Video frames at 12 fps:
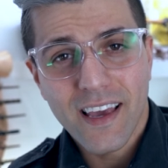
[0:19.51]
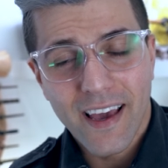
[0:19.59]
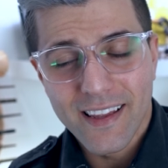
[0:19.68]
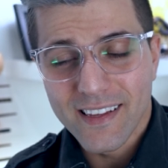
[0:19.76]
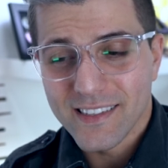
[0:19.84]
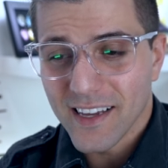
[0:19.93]

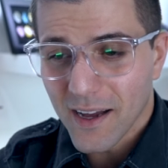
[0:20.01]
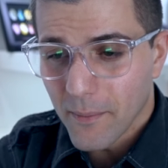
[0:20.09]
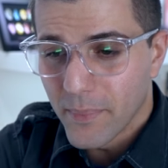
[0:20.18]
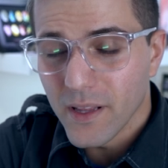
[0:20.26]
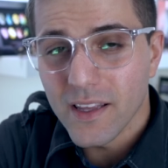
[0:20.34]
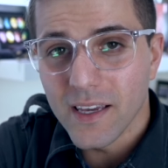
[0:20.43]
and it's uh,
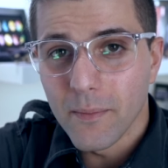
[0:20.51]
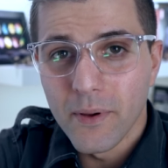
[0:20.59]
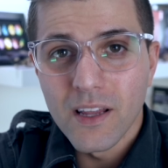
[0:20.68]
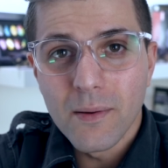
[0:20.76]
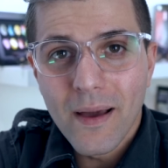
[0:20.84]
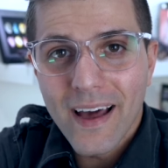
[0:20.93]
Billy,
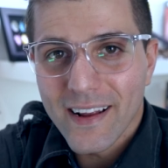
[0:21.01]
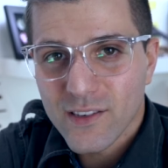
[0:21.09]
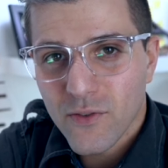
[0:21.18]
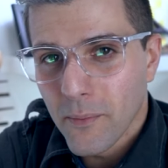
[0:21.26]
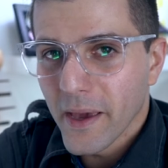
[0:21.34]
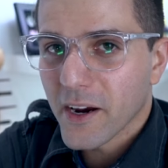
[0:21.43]
Billy
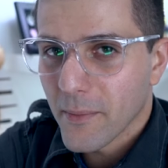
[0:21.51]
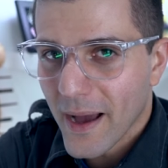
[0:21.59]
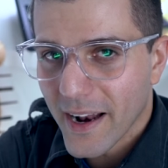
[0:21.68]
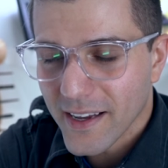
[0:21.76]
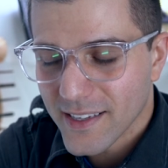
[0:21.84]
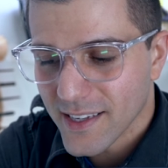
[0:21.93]
Maddox from Maker
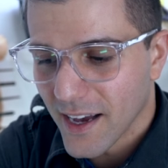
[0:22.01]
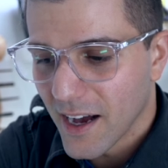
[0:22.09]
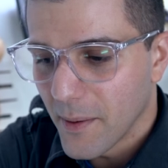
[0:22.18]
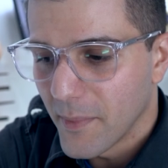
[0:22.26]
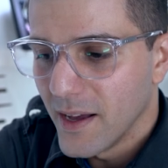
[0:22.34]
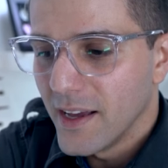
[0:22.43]
Maddox.
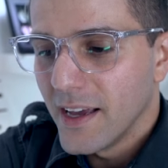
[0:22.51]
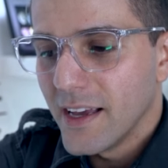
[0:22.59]
Um,